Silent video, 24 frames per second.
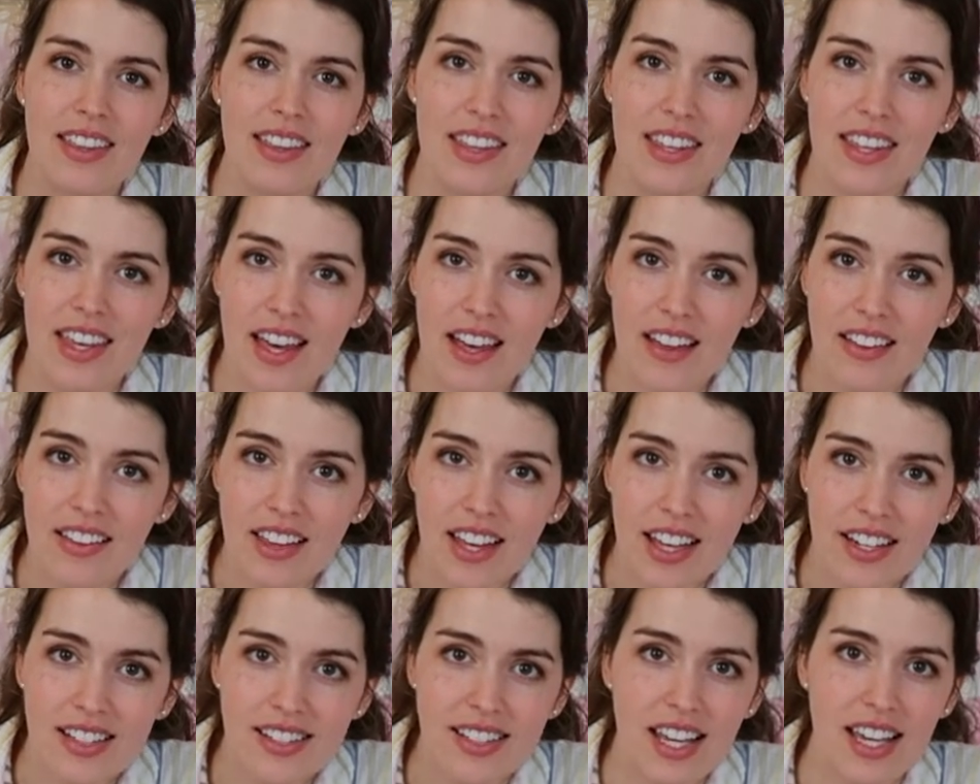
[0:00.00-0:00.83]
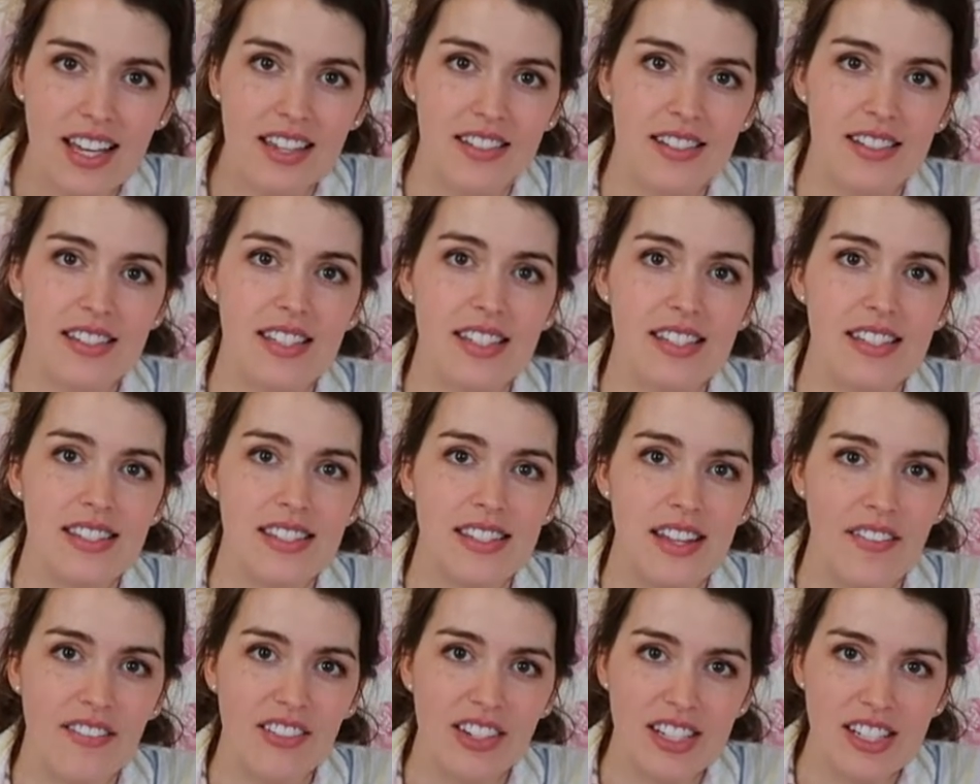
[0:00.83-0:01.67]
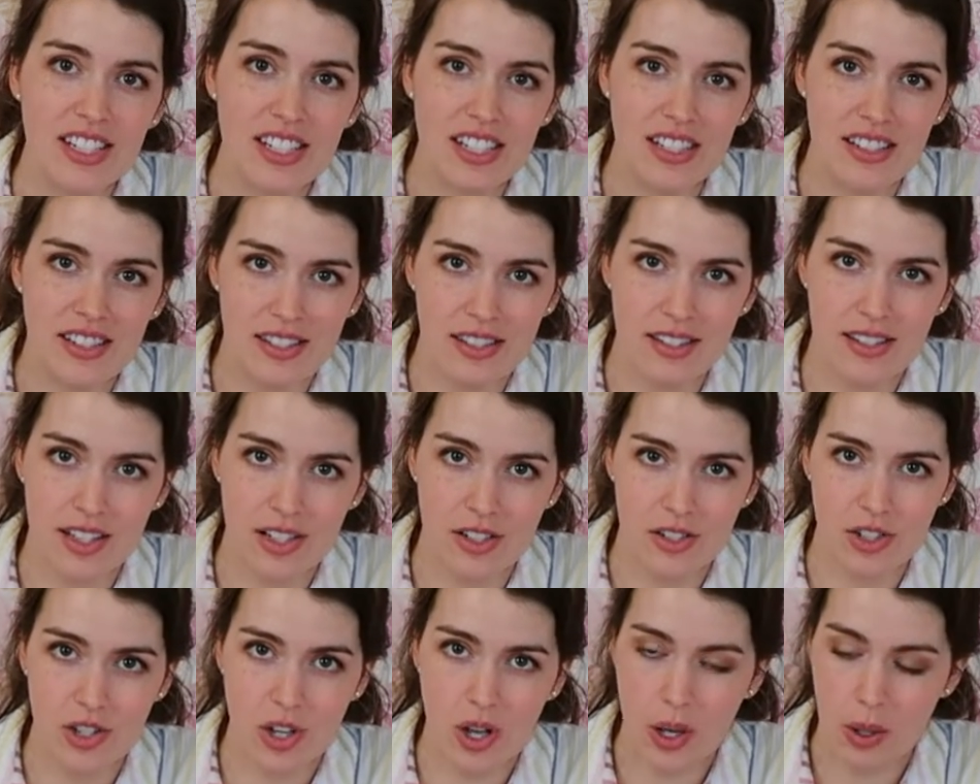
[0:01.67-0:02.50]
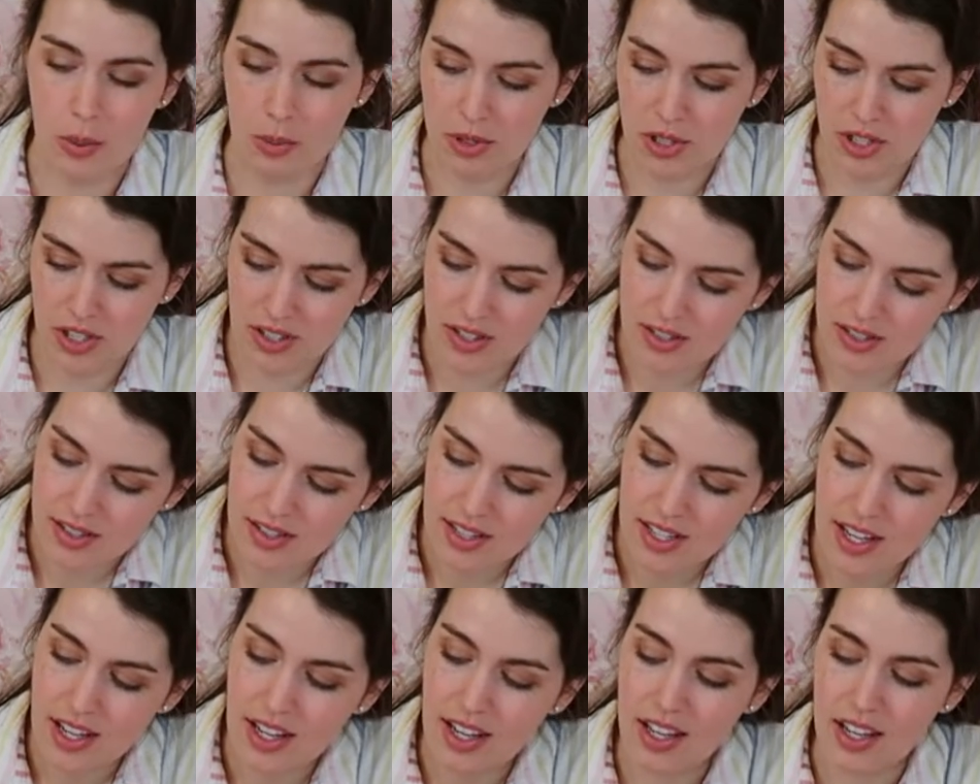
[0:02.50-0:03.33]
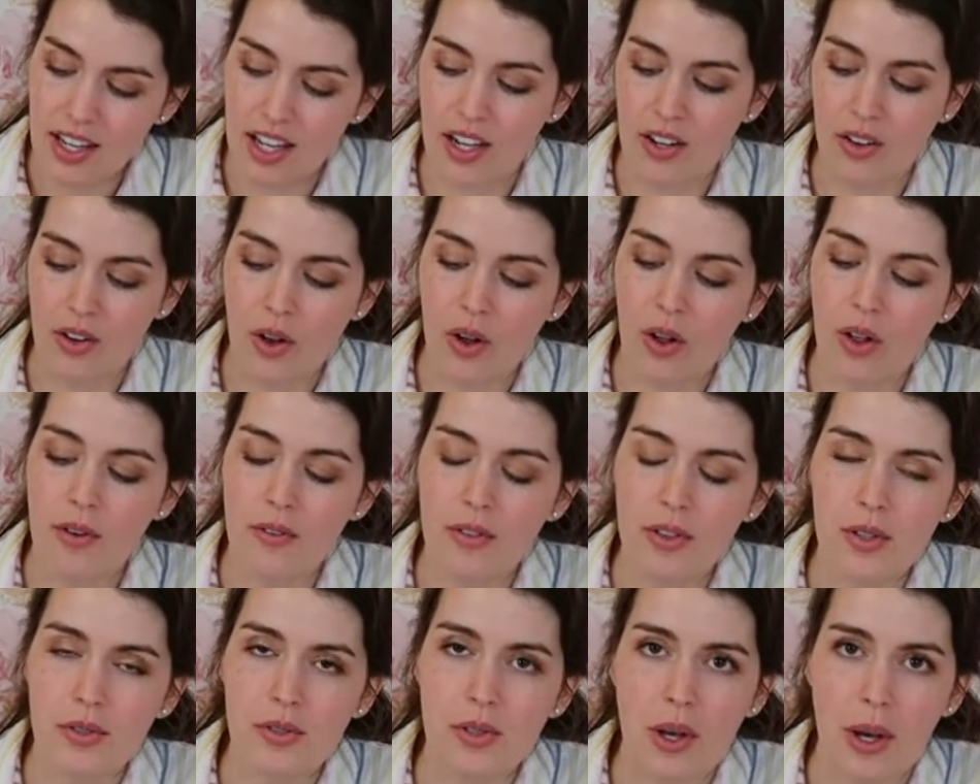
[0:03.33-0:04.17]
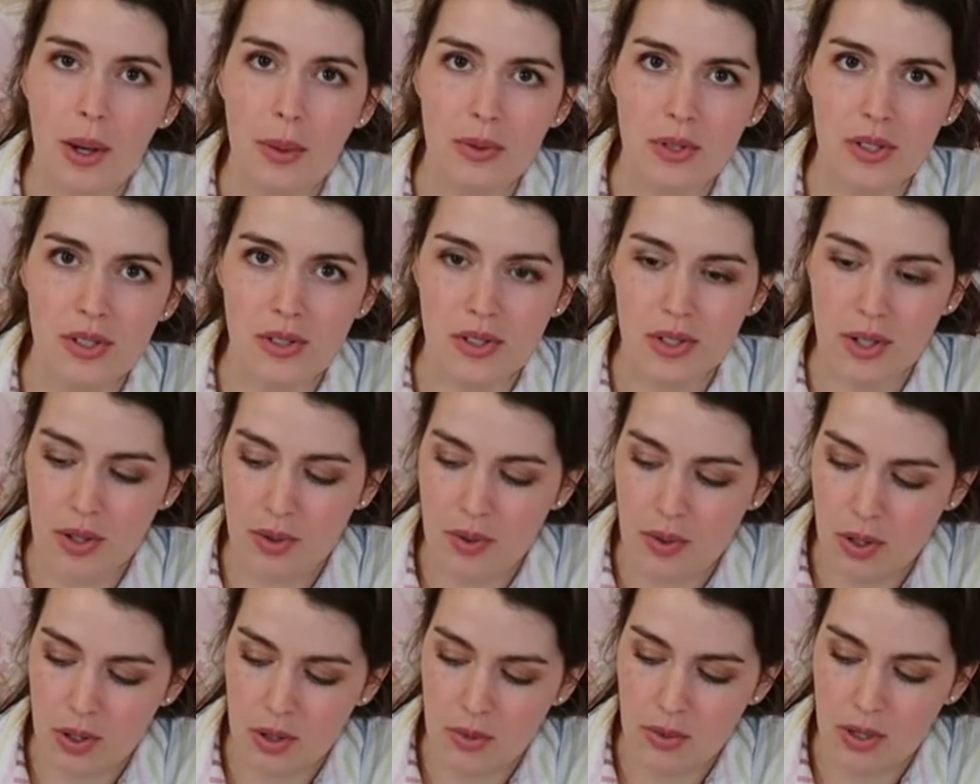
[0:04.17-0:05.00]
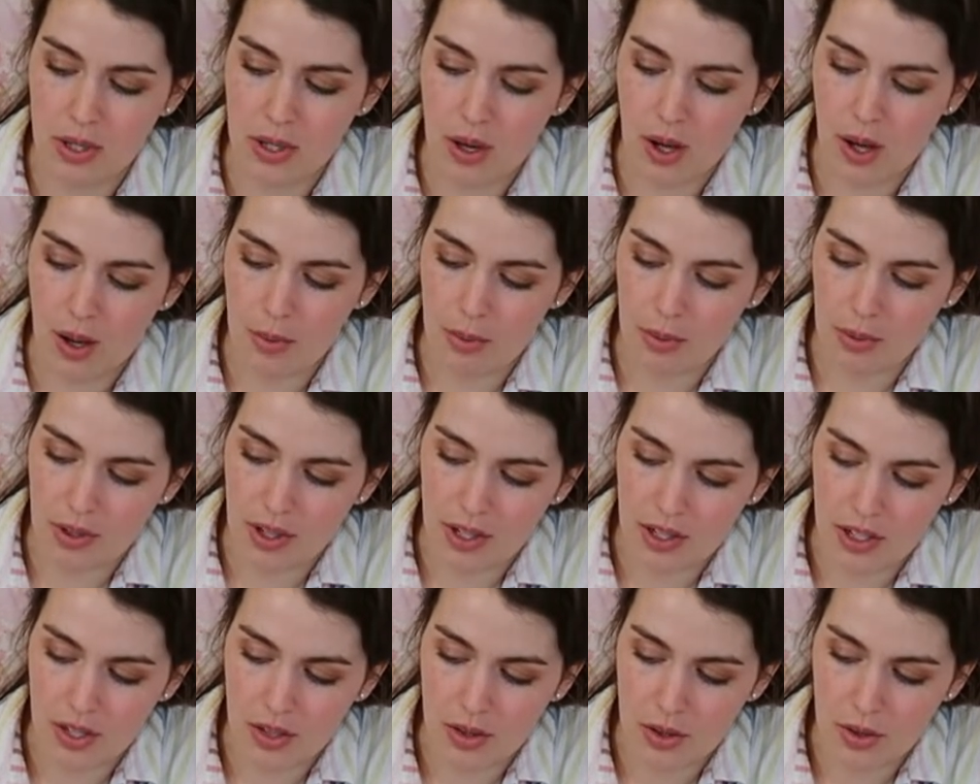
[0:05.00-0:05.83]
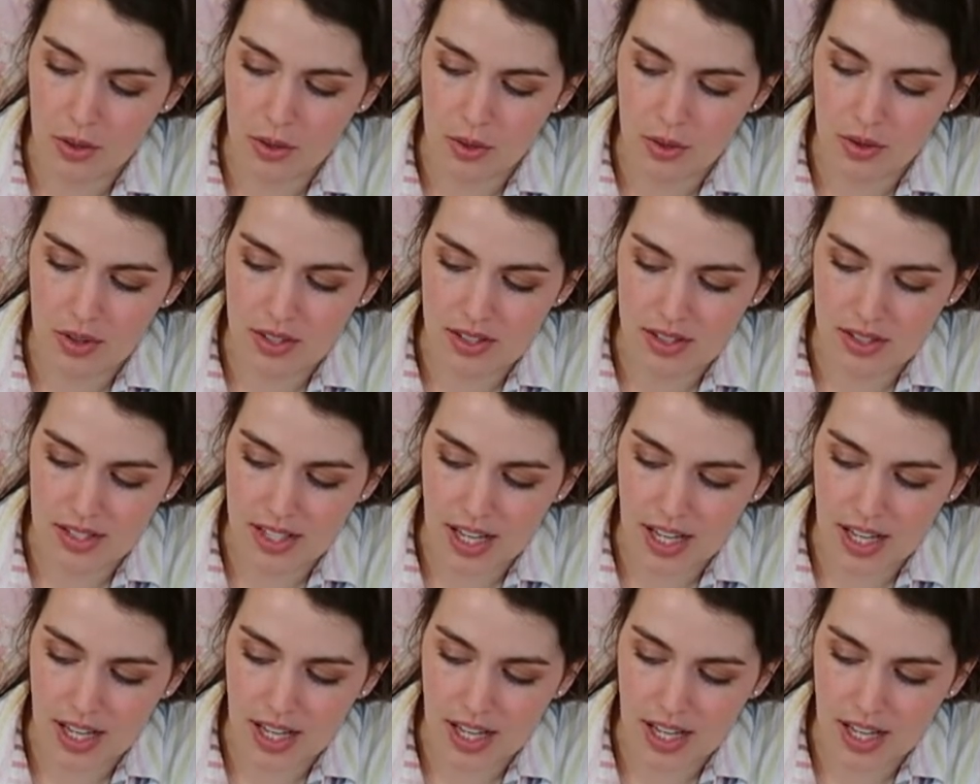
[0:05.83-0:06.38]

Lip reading: The LX has 17 stitch options, and all of those options are going to be operated through this